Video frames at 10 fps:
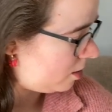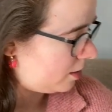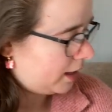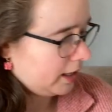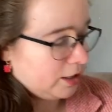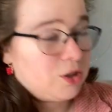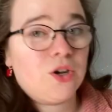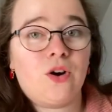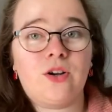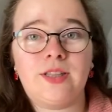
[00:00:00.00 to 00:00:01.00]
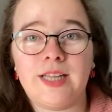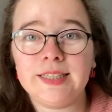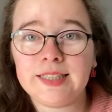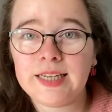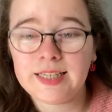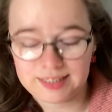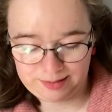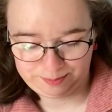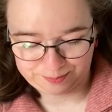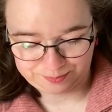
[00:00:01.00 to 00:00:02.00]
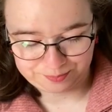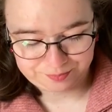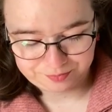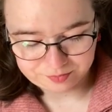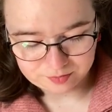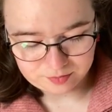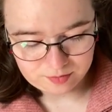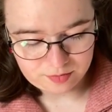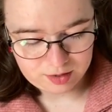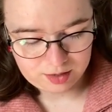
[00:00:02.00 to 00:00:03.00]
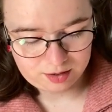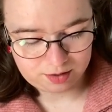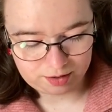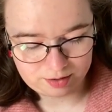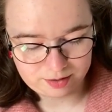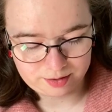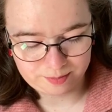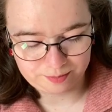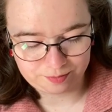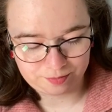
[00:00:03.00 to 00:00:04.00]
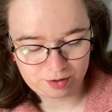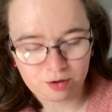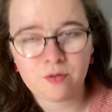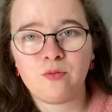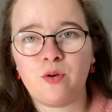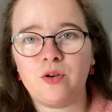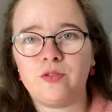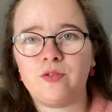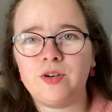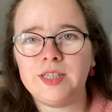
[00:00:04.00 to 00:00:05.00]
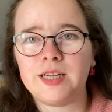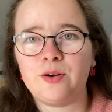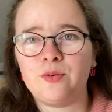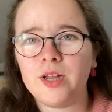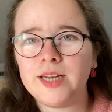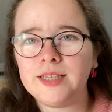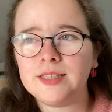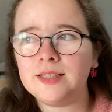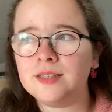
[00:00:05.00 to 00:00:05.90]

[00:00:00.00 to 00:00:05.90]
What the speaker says: on a sock test knit for Teresa Runnett.